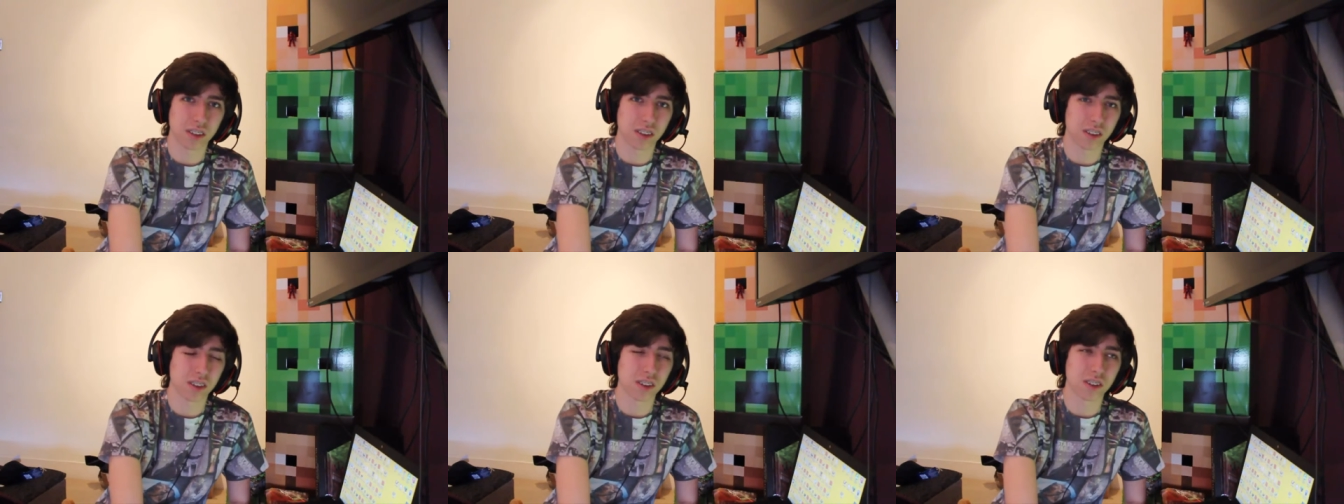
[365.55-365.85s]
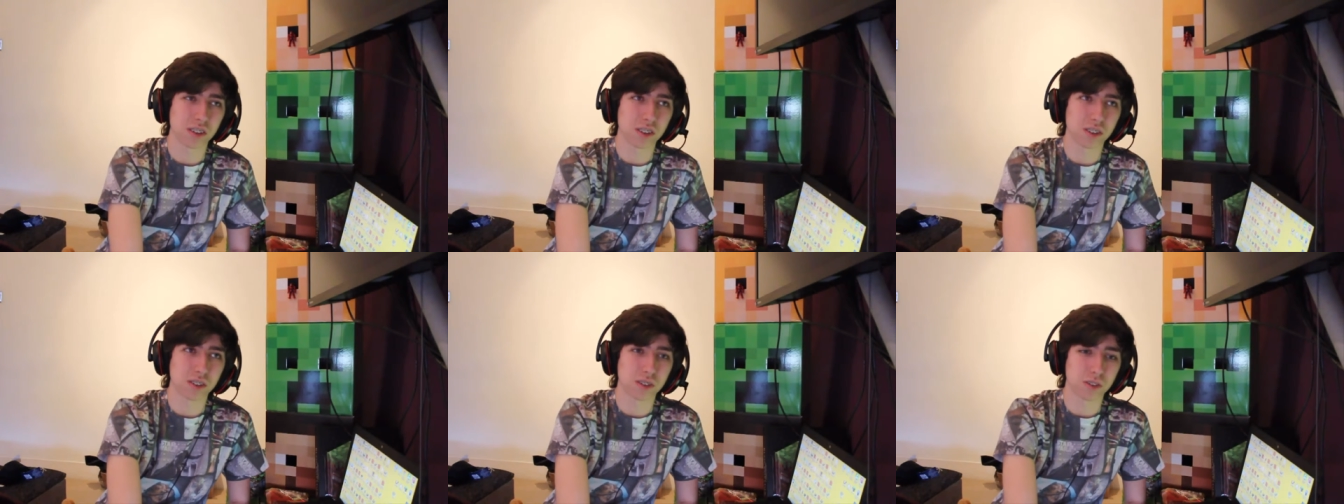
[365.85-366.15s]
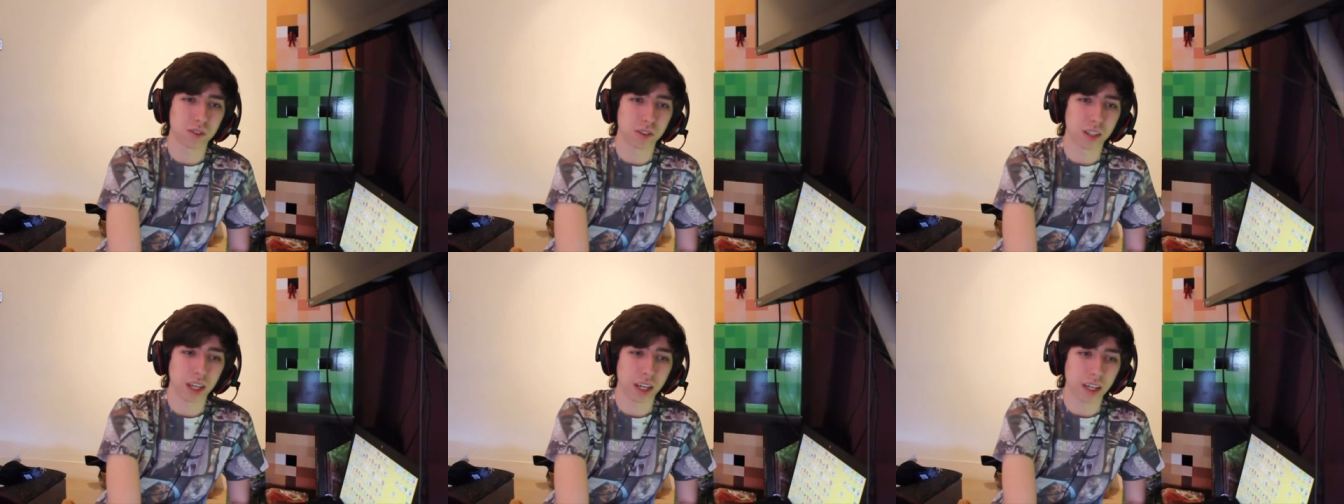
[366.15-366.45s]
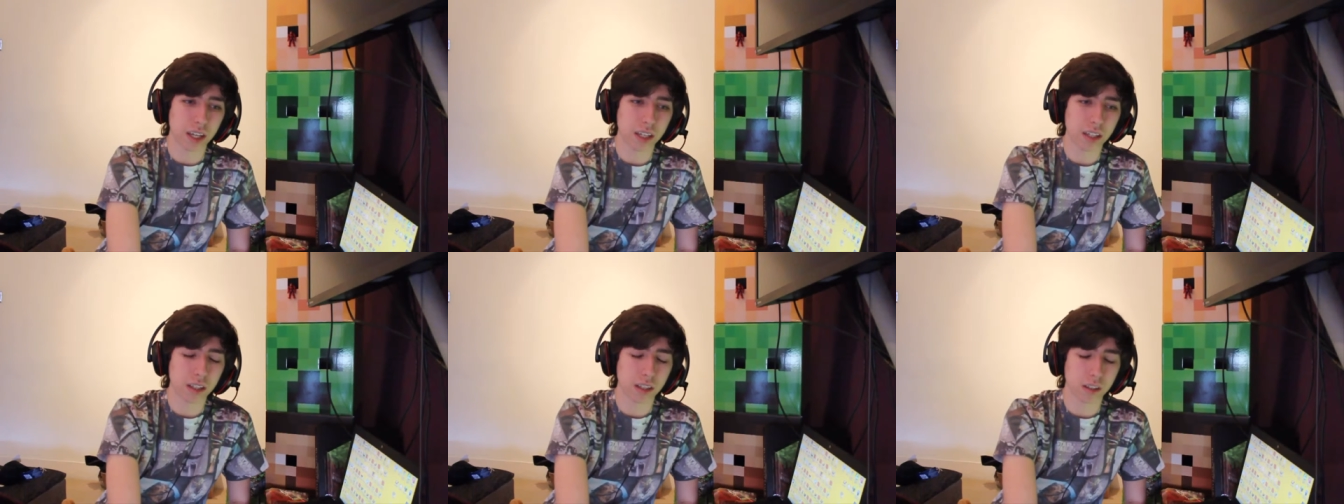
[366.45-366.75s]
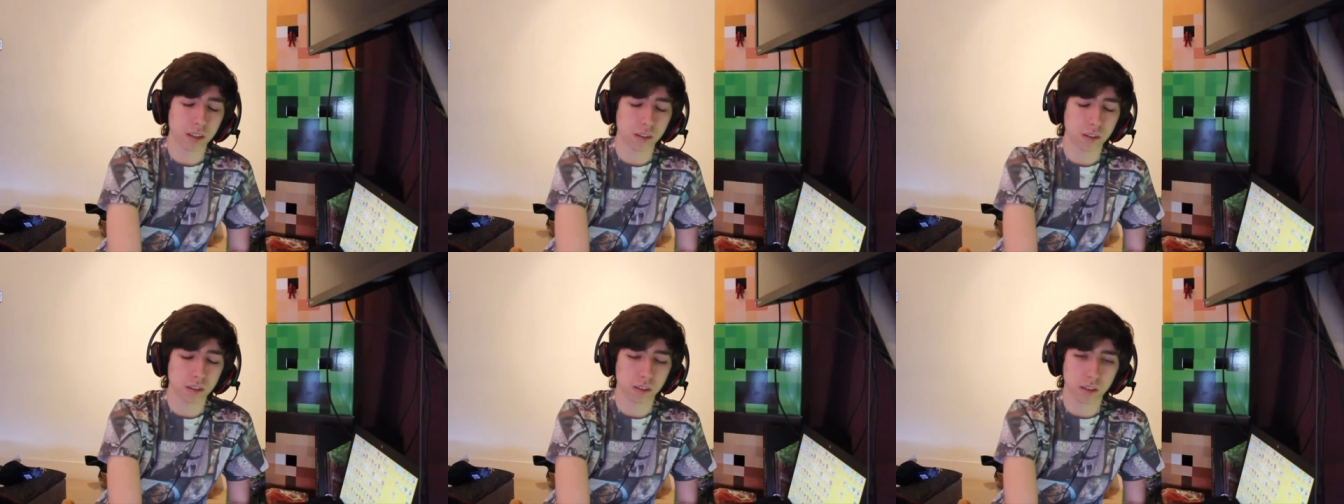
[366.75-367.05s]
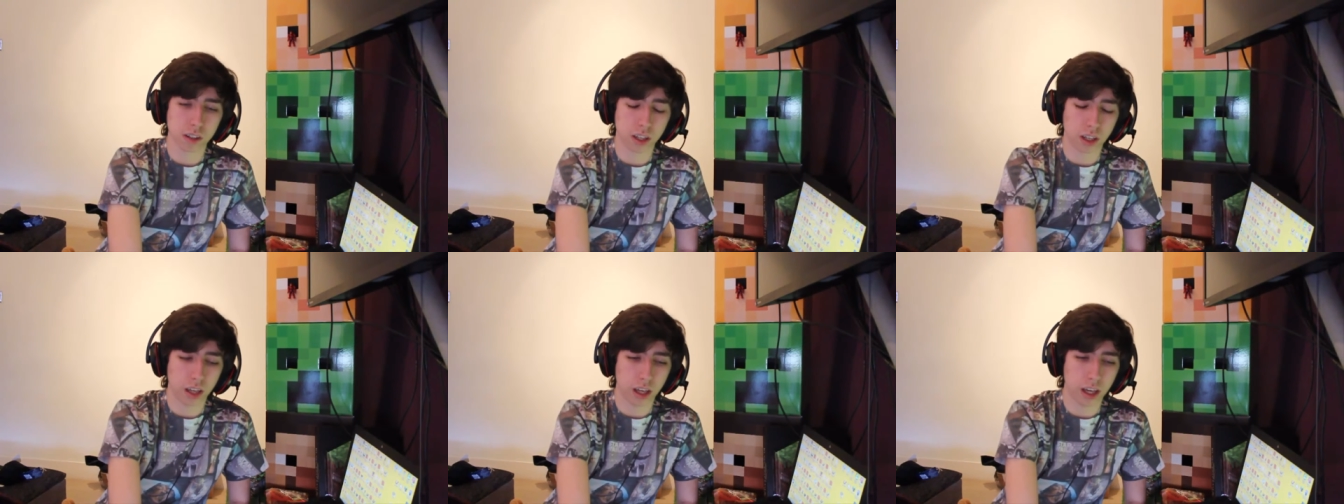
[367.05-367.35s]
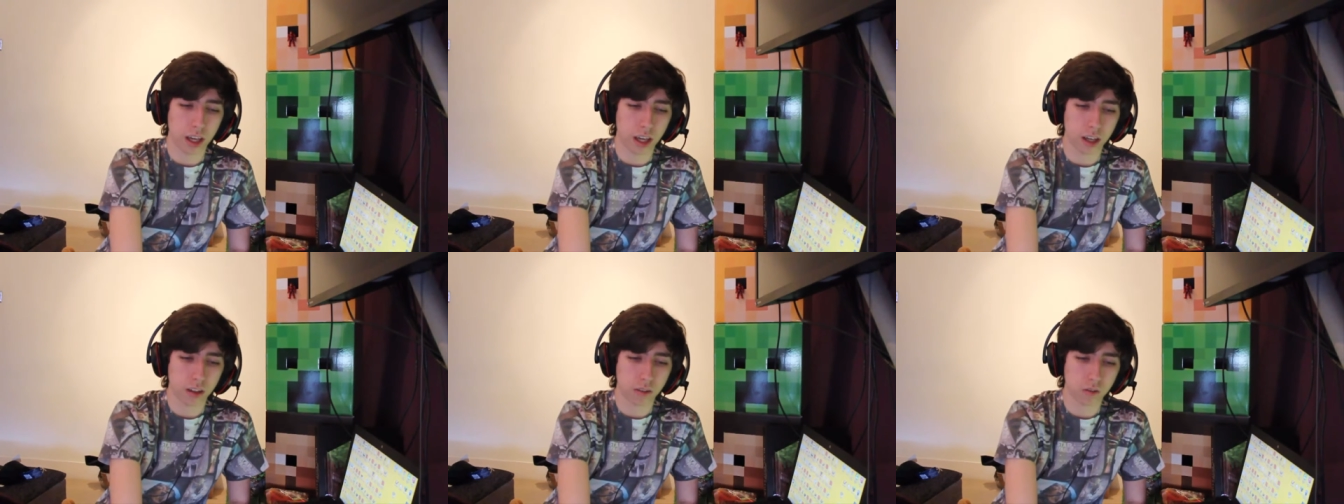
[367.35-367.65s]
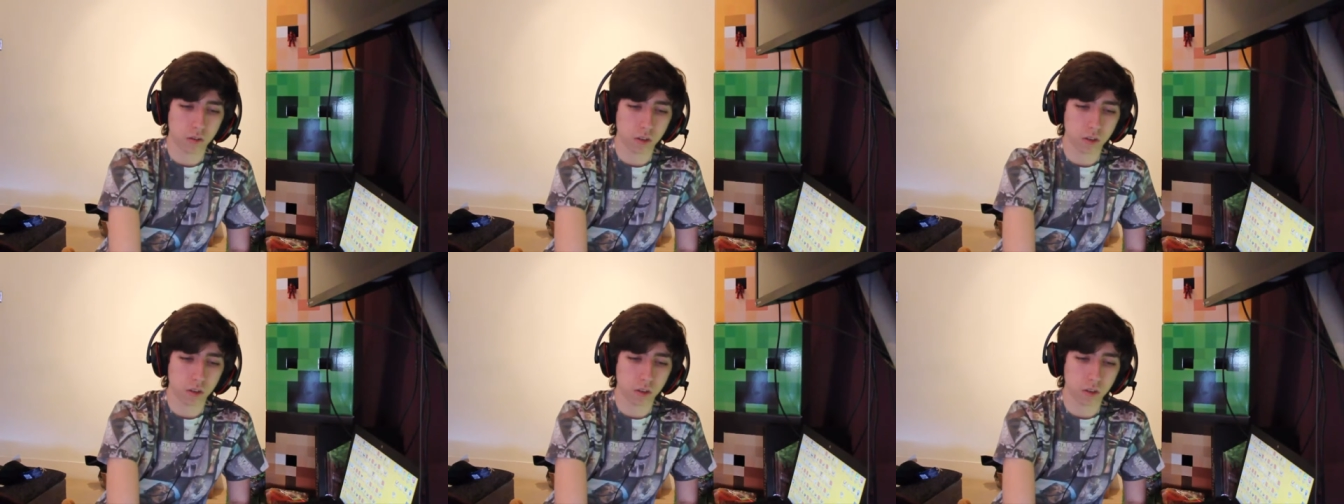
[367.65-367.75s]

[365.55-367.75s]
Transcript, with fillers: So yeah, and